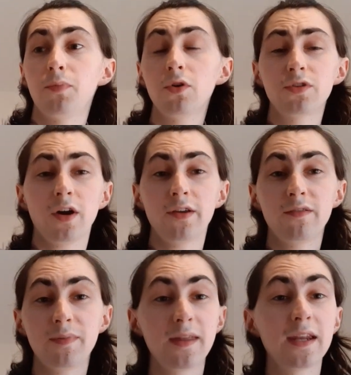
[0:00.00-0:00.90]
book
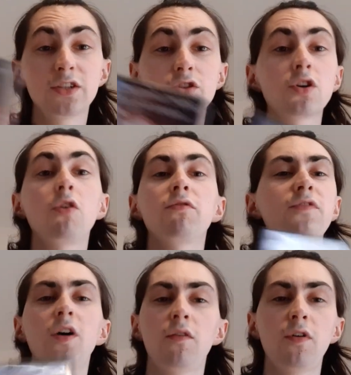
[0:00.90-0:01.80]
does, but then it just goes
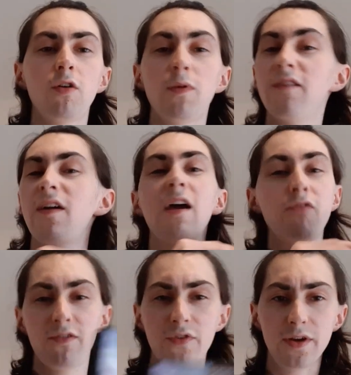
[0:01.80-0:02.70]
further with
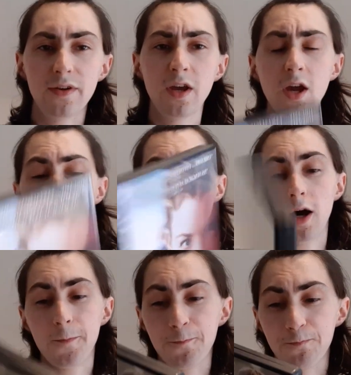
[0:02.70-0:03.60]
everything.
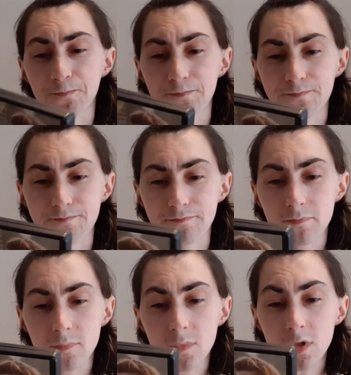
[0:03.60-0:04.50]
Um,
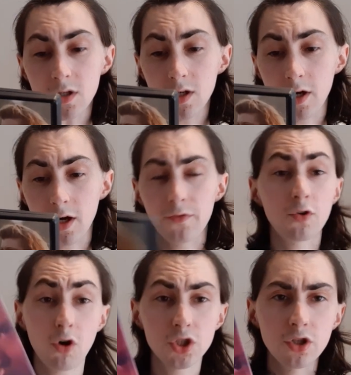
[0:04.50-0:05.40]
the
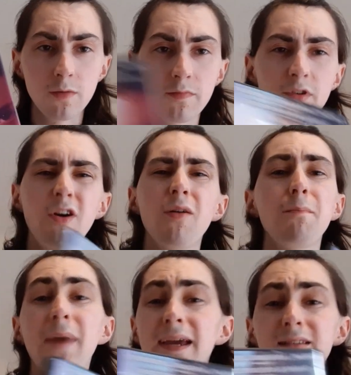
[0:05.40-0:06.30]
costumes are
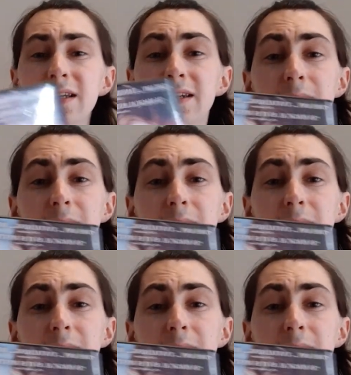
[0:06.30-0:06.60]
amazing,